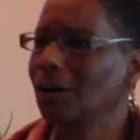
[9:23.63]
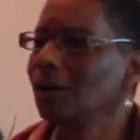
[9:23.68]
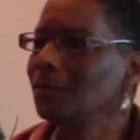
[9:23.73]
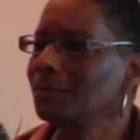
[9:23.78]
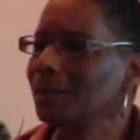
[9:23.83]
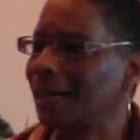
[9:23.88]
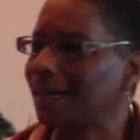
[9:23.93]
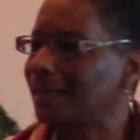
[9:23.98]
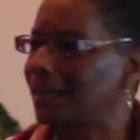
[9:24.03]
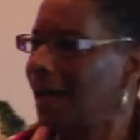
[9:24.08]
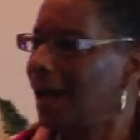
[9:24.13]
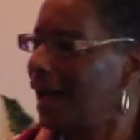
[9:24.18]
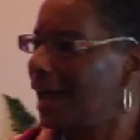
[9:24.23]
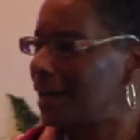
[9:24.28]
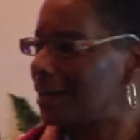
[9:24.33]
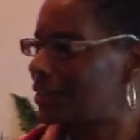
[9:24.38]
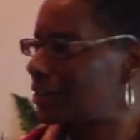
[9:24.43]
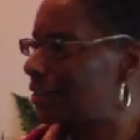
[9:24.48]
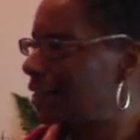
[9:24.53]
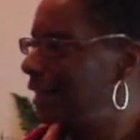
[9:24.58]
oh my
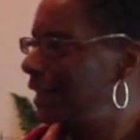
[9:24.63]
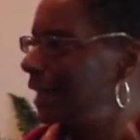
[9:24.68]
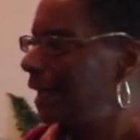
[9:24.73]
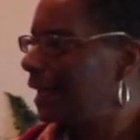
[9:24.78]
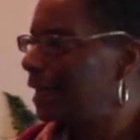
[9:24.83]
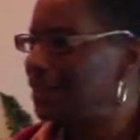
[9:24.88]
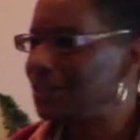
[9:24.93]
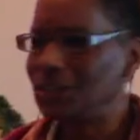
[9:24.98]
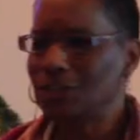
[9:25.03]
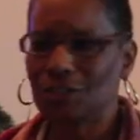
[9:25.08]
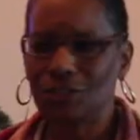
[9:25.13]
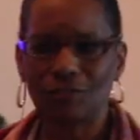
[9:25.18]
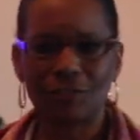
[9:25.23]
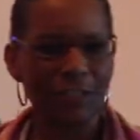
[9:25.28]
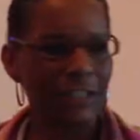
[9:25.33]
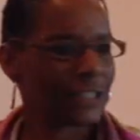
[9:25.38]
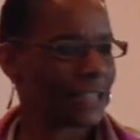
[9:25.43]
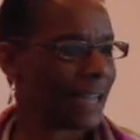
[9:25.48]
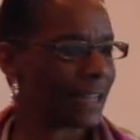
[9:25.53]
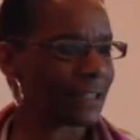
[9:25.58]
gosh, and it just
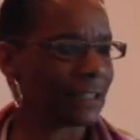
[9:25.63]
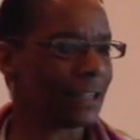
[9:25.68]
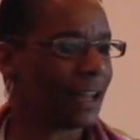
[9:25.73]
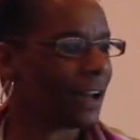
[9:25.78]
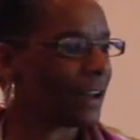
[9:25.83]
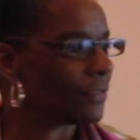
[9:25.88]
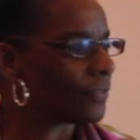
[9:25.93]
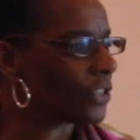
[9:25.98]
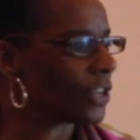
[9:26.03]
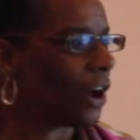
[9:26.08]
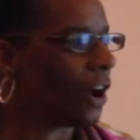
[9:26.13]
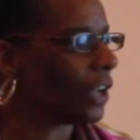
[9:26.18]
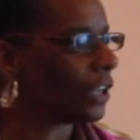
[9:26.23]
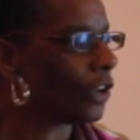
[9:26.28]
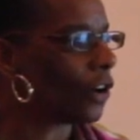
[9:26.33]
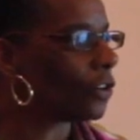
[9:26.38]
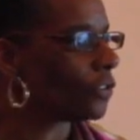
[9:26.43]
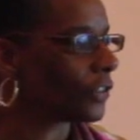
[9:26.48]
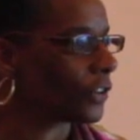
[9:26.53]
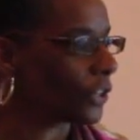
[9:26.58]
feels like love's
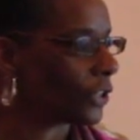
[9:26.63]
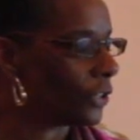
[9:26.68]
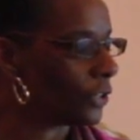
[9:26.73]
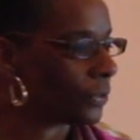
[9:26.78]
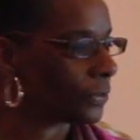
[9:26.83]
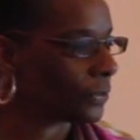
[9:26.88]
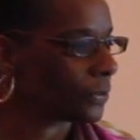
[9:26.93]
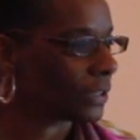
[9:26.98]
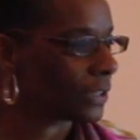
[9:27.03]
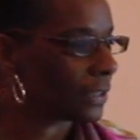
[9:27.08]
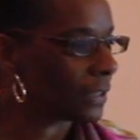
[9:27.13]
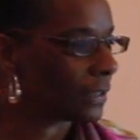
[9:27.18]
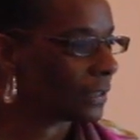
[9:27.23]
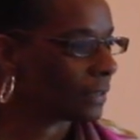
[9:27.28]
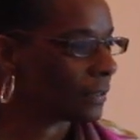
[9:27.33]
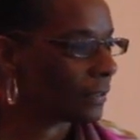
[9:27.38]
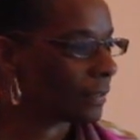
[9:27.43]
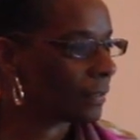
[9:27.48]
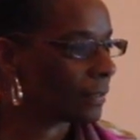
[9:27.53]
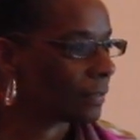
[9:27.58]
all over you.
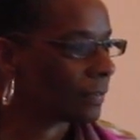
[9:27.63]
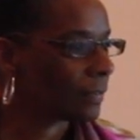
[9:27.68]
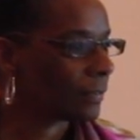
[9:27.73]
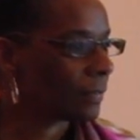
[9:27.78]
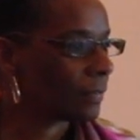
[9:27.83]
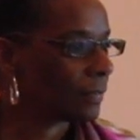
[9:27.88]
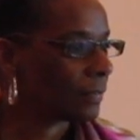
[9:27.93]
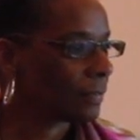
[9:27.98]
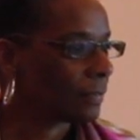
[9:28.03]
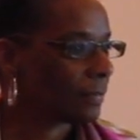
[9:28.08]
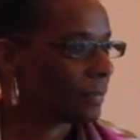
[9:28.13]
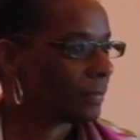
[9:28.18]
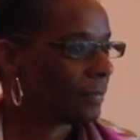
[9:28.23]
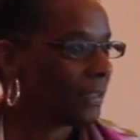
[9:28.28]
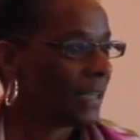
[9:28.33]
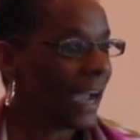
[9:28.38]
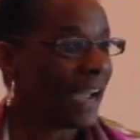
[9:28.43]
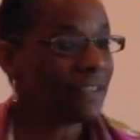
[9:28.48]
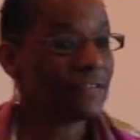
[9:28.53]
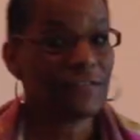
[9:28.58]

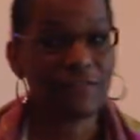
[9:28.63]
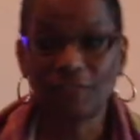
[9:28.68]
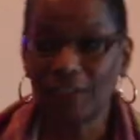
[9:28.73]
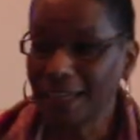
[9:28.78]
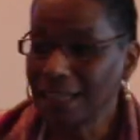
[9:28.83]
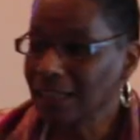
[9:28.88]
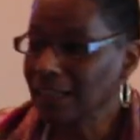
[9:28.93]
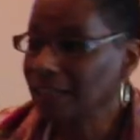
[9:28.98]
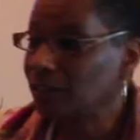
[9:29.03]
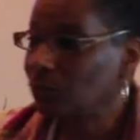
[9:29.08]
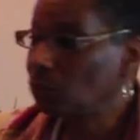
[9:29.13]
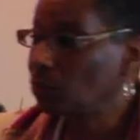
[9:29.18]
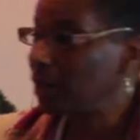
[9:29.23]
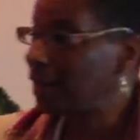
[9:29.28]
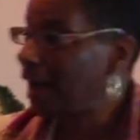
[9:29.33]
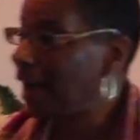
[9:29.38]
I feel it when